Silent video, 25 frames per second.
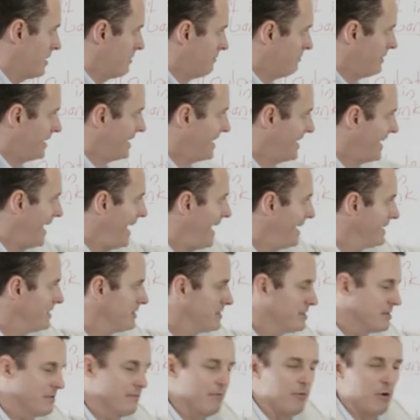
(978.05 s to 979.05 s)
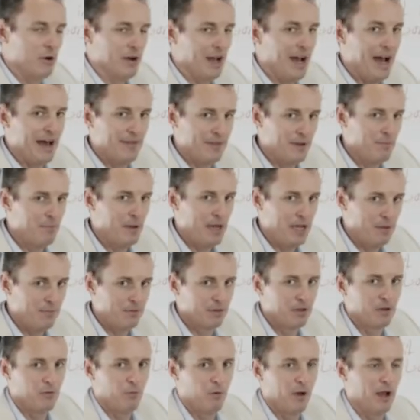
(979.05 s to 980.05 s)
Regardless of what other
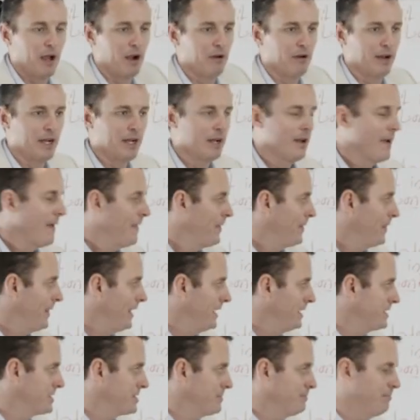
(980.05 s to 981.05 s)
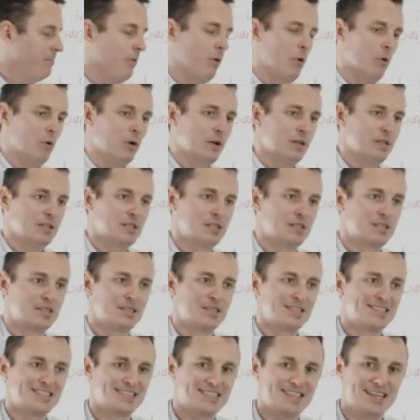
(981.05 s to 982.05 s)
people are wearing, it is important
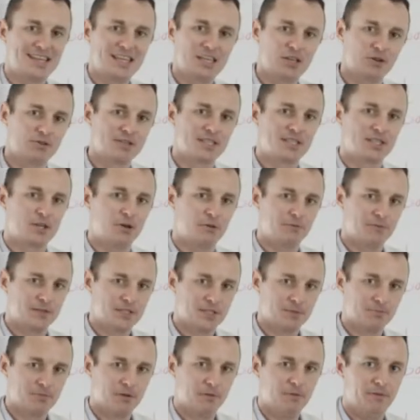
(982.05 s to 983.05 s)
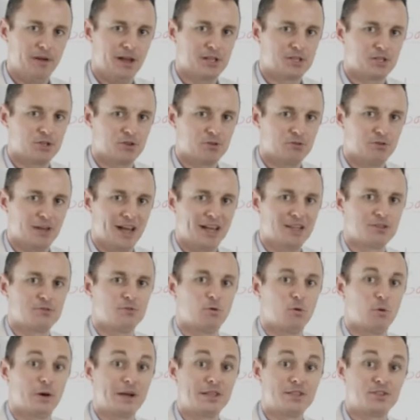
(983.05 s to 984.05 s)
to see yourself as a professional and to
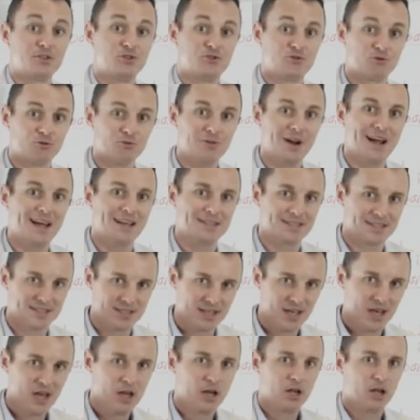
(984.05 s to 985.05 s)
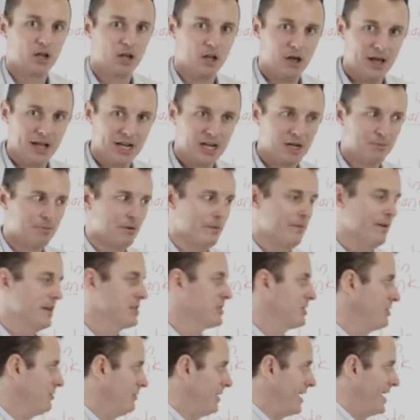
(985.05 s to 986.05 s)
always dress like a
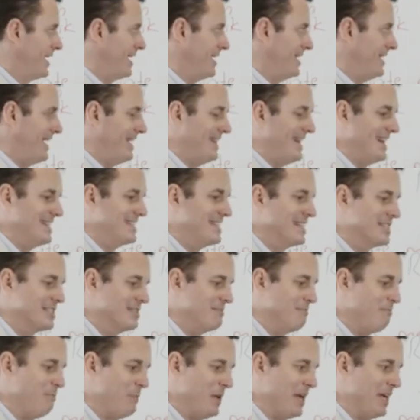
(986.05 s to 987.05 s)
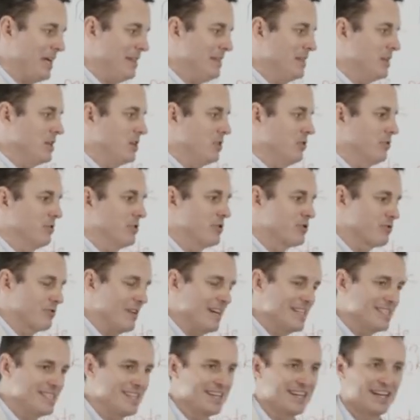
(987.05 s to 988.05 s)
professional. Now, that doesn't mean that you're
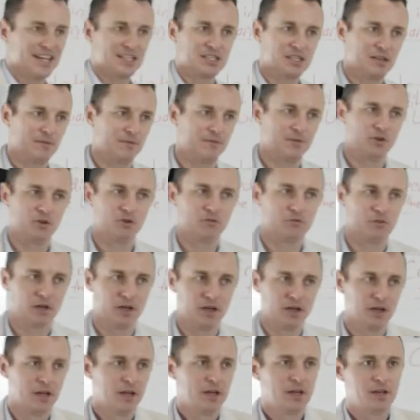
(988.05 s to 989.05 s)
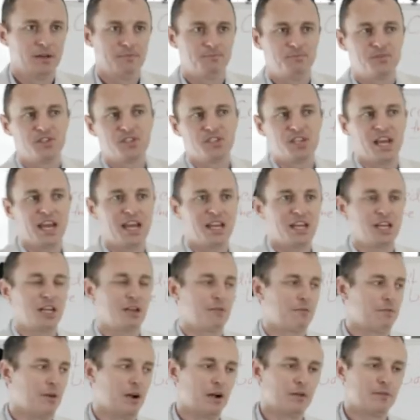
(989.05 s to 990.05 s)
dressing as if you were standing
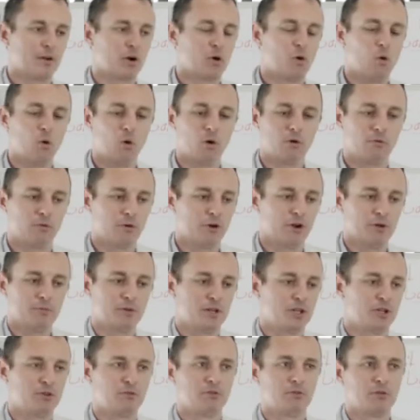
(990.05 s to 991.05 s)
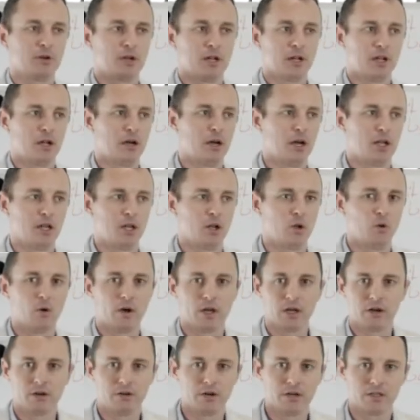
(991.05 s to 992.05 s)
in front of a courtroom and you were a,
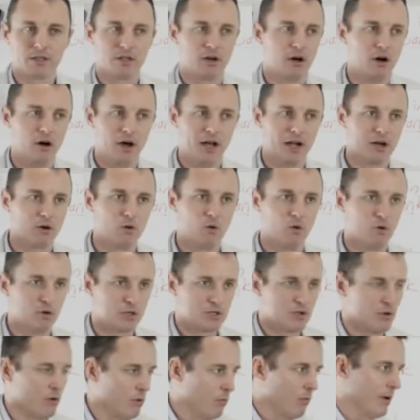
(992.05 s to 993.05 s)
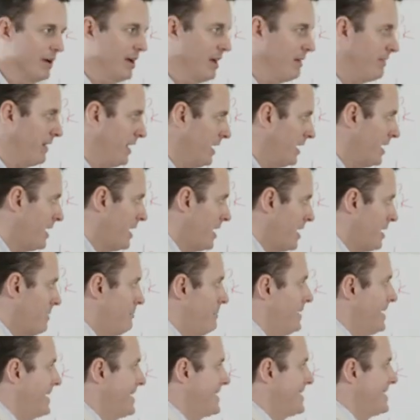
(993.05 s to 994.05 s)
lawyer at the High Court or whatever,
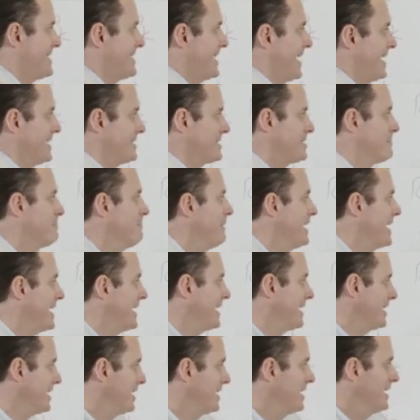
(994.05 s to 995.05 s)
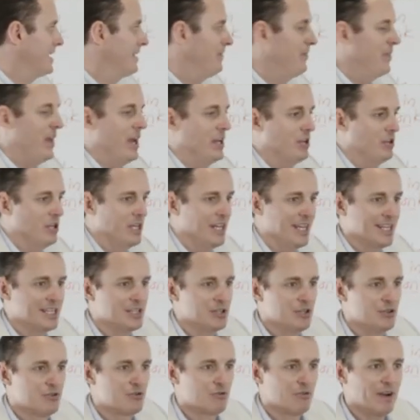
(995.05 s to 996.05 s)
but it does mean that you need
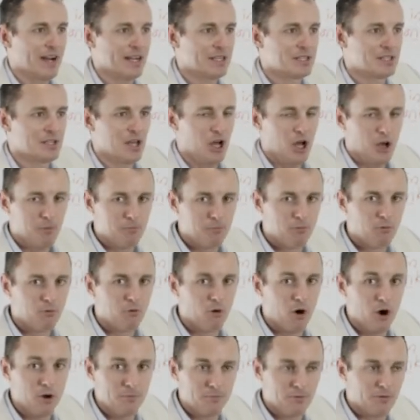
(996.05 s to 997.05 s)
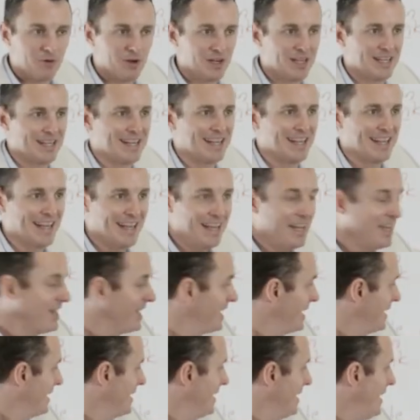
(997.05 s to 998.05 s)
to dress
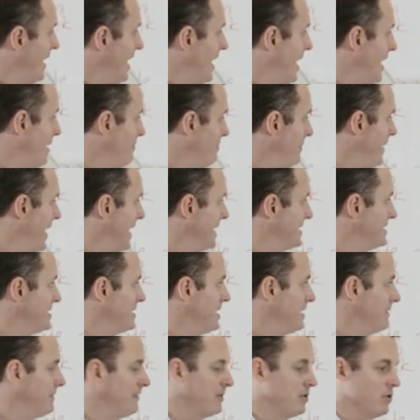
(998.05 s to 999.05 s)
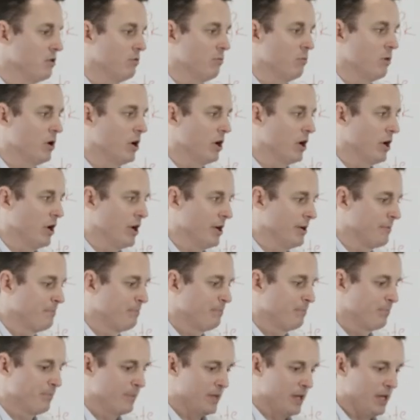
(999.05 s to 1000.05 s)
appropriately um, as if you were,
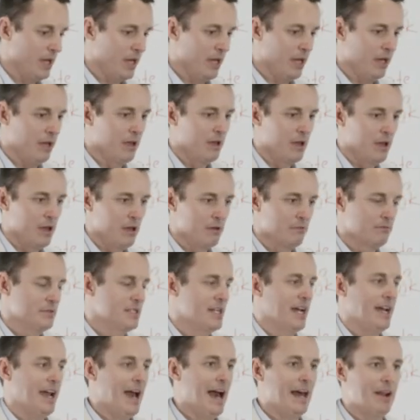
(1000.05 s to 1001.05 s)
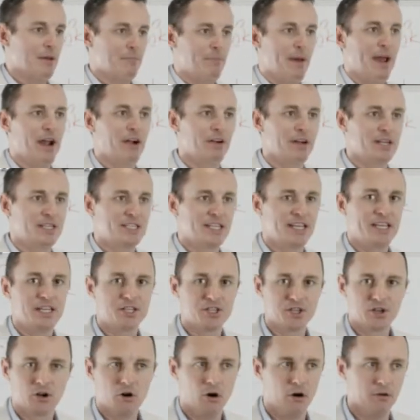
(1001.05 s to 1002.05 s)
uh, say, at a parent
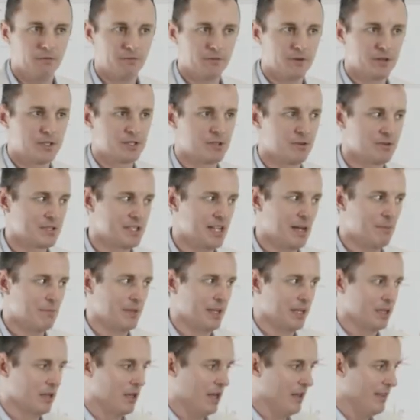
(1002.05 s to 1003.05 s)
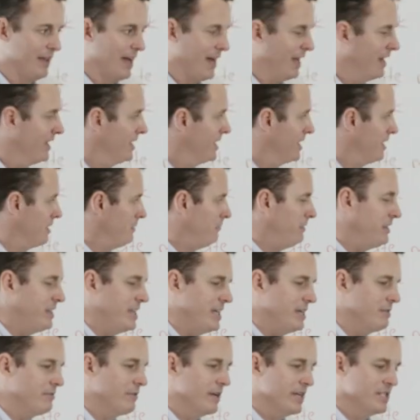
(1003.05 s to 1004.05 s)
teacher conference or something like that.
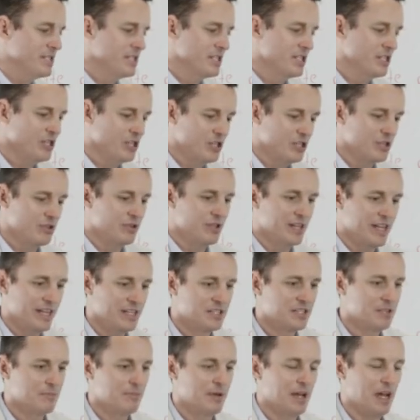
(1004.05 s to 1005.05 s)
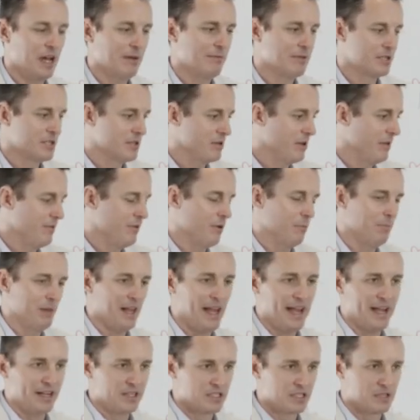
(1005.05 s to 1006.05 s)
Within reason, you do need to be able to, if you're
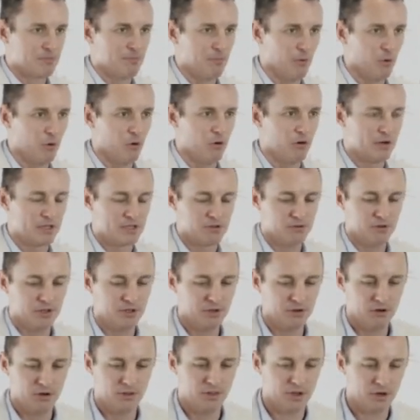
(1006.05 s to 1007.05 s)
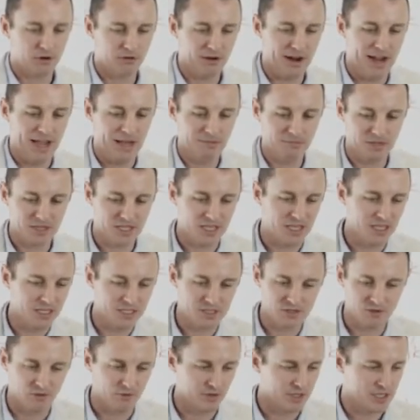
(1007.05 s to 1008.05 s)
playing sport or you're on the ground with
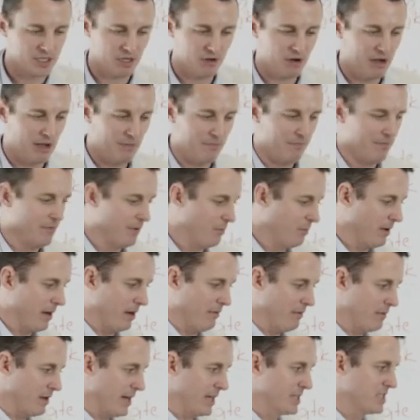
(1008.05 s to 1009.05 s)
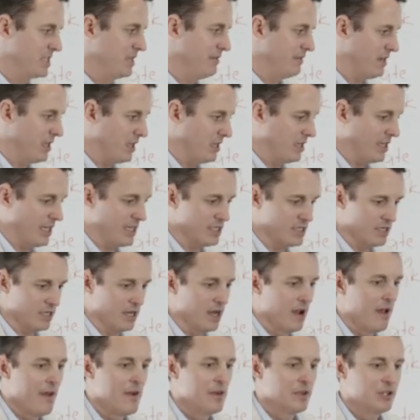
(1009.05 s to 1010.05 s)
kids all the time for whatever activity, you need to
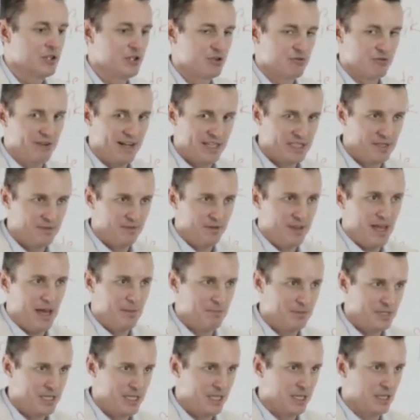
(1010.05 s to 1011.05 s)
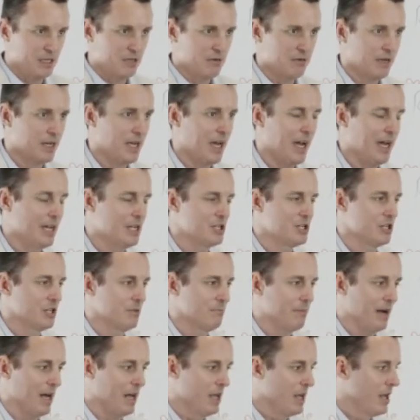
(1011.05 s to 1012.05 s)
dress for that particular
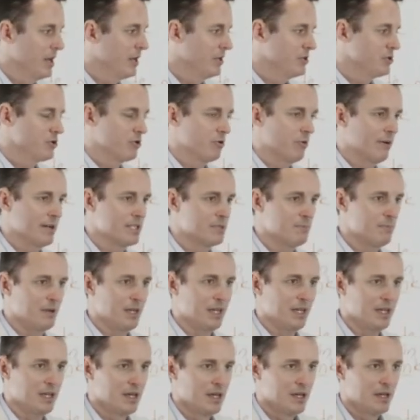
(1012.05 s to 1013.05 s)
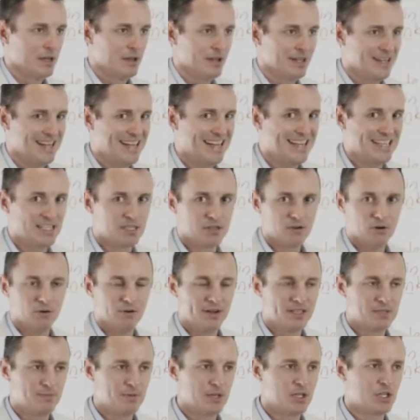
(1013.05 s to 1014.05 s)
occasion, but should always be neat,
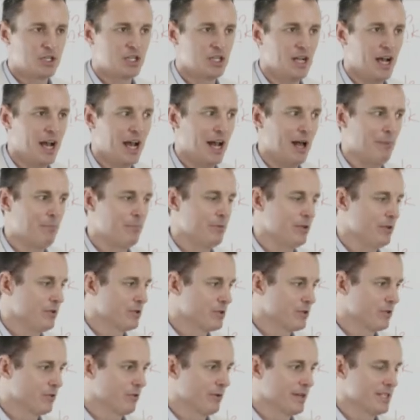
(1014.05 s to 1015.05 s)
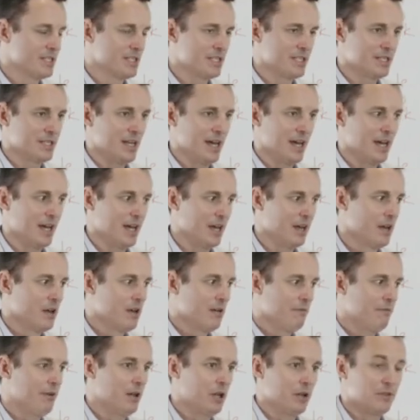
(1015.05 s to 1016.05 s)
always be sharp. You should always uh,
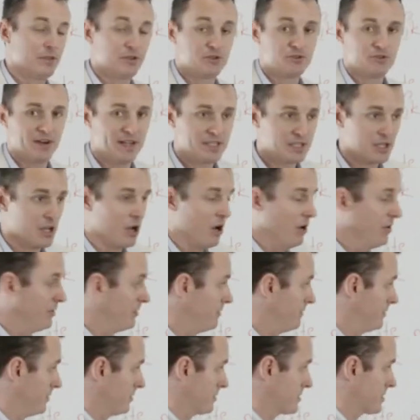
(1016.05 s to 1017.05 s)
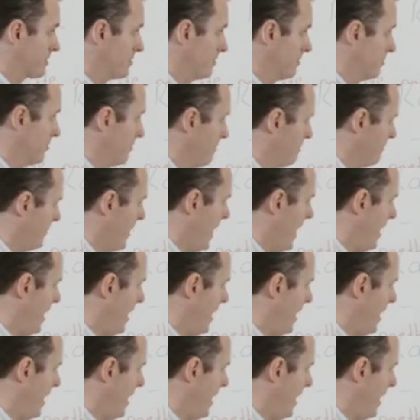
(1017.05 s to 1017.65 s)
follow the dress code of your school.